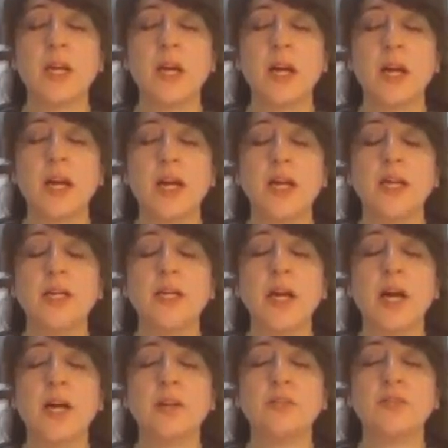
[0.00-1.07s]
I
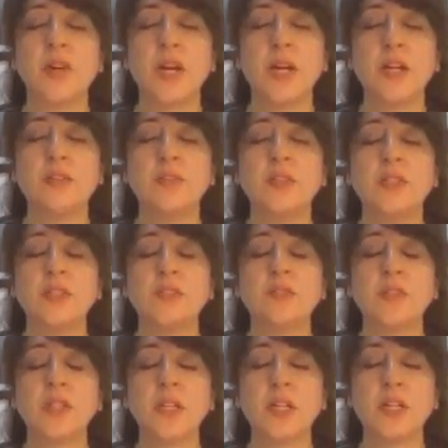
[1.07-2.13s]
are 5 the
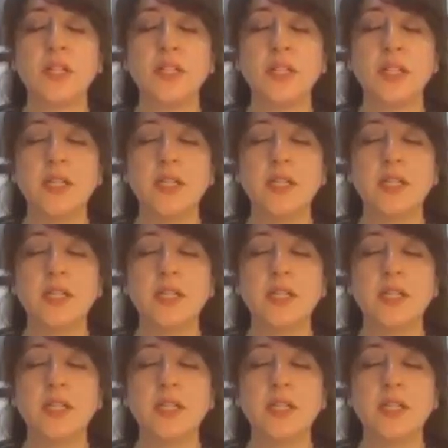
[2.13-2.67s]
difficulty